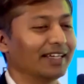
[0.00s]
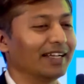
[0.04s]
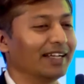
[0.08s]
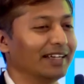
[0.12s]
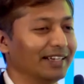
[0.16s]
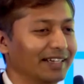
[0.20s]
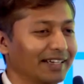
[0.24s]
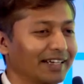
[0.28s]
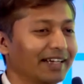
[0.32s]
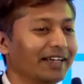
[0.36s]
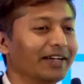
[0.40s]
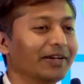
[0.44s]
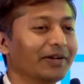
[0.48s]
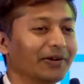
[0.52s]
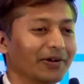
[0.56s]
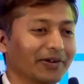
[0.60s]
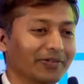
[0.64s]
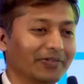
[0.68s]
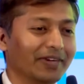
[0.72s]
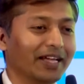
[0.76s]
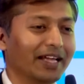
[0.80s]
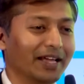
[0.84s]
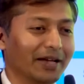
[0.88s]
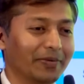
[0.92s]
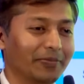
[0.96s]
And then later on,
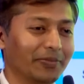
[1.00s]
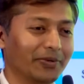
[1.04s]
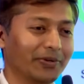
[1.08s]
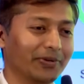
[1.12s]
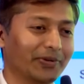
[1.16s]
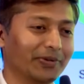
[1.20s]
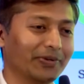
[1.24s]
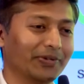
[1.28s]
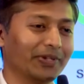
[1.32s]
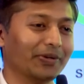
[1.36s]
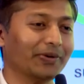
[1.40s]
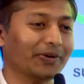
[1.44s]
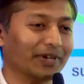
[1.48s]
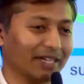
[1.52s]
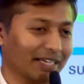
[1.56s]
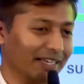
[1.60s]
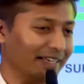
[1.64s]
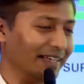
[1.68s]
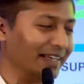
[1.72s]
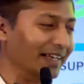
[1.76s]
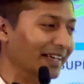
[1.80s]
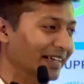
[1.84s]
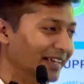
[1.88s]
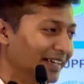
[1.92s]
we came to know, okay,